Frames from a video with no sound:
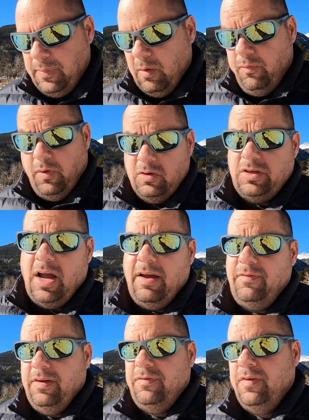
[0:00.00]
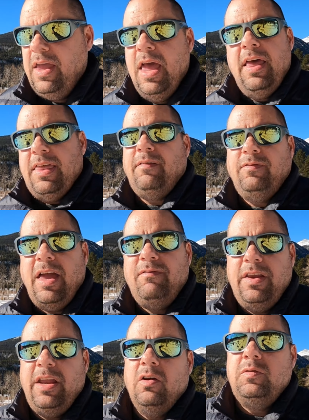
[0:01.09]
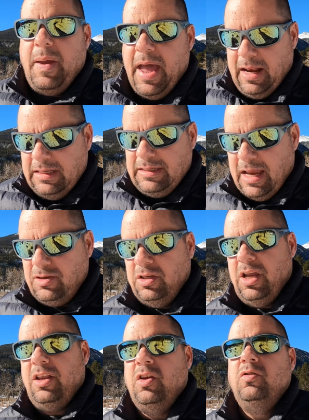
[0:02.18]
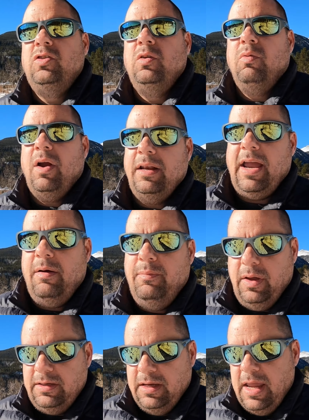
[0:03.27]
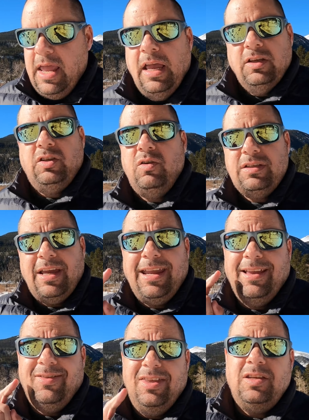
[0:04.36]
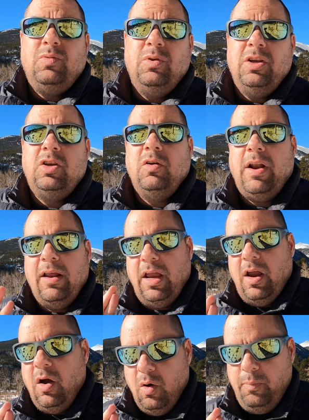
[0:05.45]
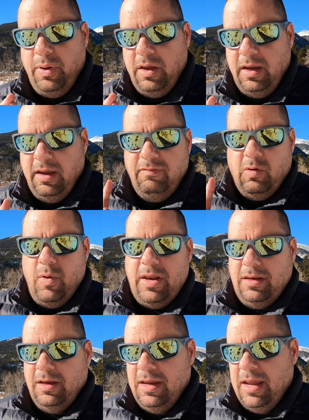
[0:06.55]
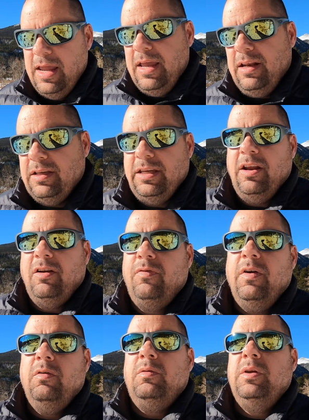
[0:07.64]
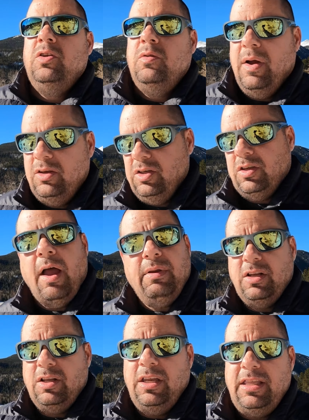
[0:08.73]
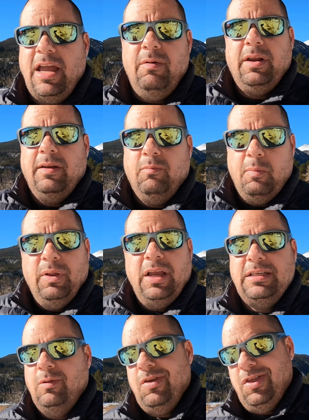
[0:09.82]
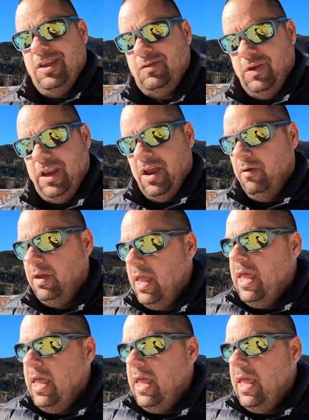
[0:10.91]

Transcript: First off, if that video's bad, it's actually on YouTube right now, but as soon as I get this one to turn out, I hope, if the wind doesn't interfere with me too much, is I'm going to delete that one and replace it with this video.